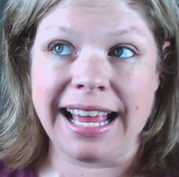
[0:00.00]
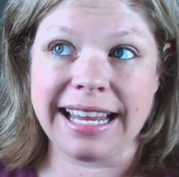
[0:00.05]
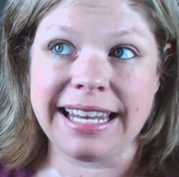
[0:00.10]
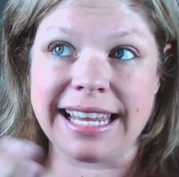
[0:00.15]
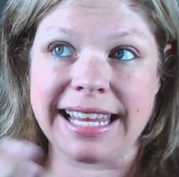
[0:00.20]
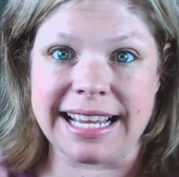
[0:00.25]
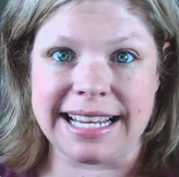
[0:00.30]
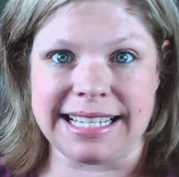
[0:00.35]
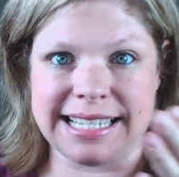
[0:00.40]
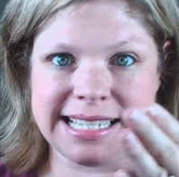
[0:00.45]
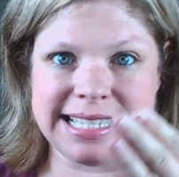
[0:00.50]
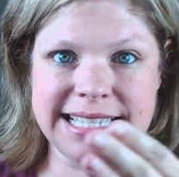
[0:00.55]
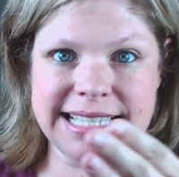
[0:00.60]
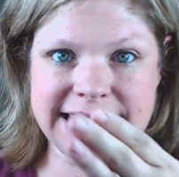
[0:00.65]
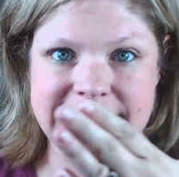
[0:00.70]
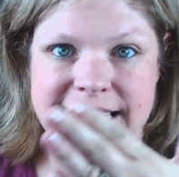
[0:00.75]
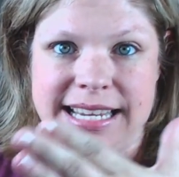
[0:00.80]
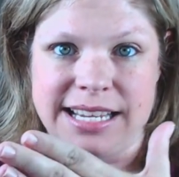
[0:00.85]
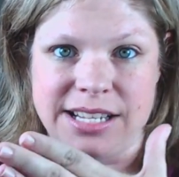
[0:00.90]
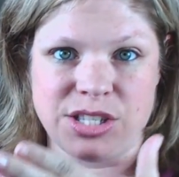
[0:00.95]
I like to
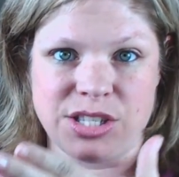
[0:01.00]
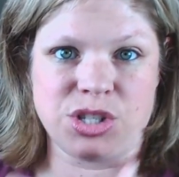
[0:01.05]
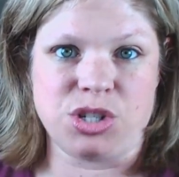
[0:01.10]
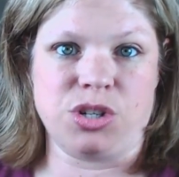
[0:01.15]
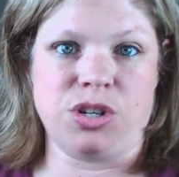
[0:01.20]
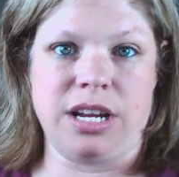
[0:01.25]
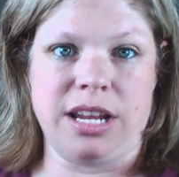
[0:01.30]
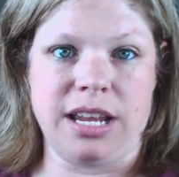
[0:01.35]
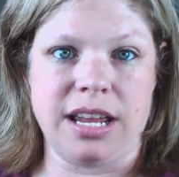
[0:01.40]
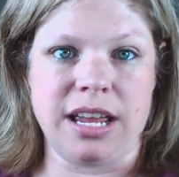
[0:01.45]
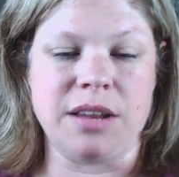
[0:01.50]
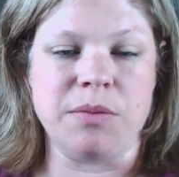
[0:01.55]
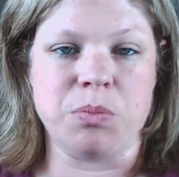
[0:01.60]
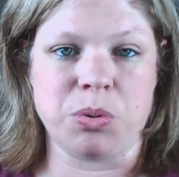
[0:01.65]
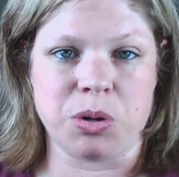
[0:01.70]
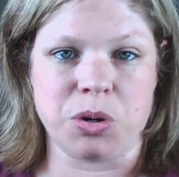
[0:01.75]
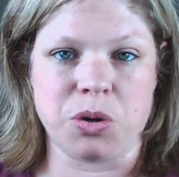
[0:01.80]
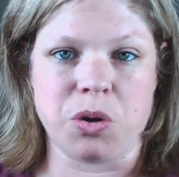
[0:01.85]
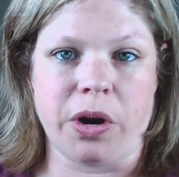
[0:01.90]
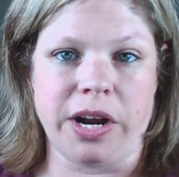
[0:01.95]
see history
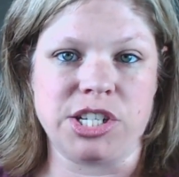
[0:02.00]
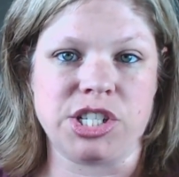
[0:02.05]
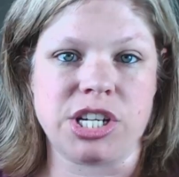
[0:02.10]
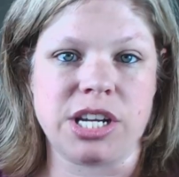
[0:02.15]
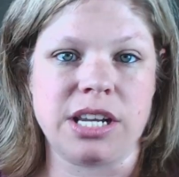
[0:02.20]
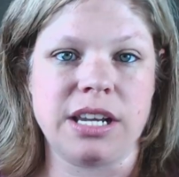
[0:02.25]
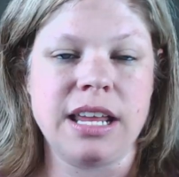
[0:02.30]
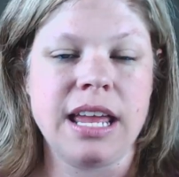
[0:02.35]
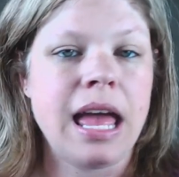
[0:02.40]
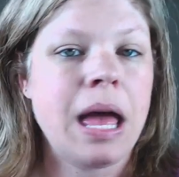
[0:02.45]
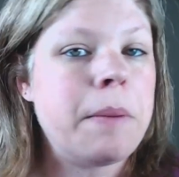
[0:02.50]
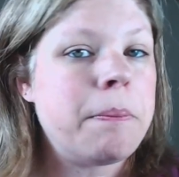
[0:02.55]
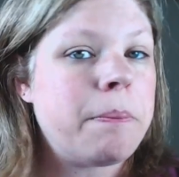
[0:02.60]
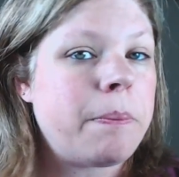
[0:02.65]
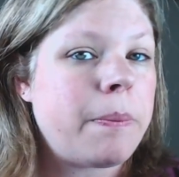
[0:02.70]
in progression,